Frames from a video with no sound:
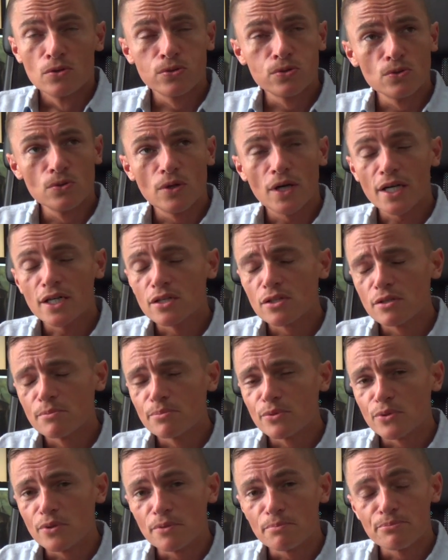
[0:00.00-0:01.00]
I could
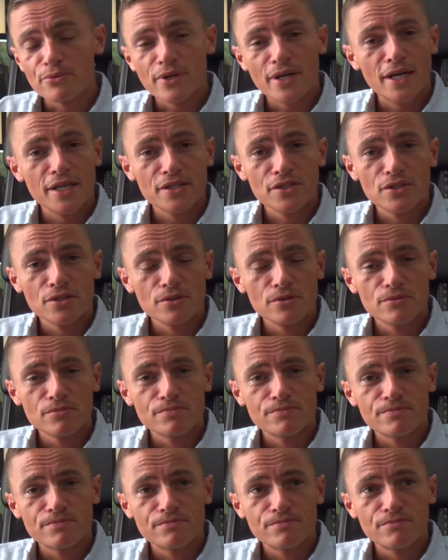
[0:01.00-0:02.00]
have bought a brand new
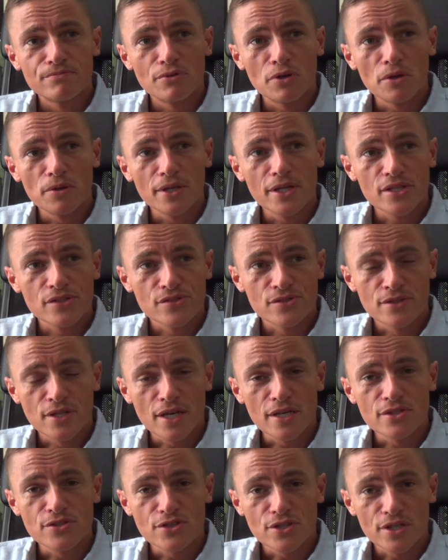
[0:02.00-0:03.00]
Rolex
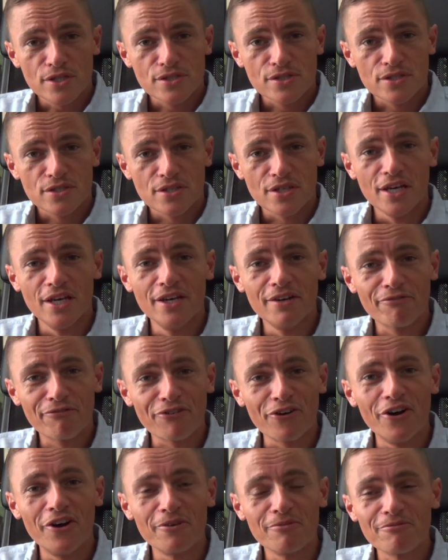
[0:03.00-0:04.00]
Datejust
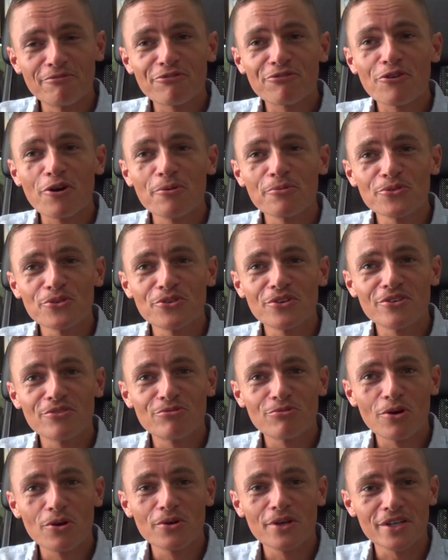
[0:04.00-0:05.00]
from
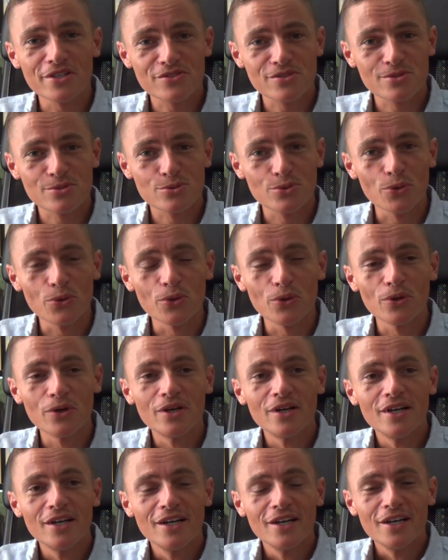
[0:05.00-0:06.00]
the Rolex store.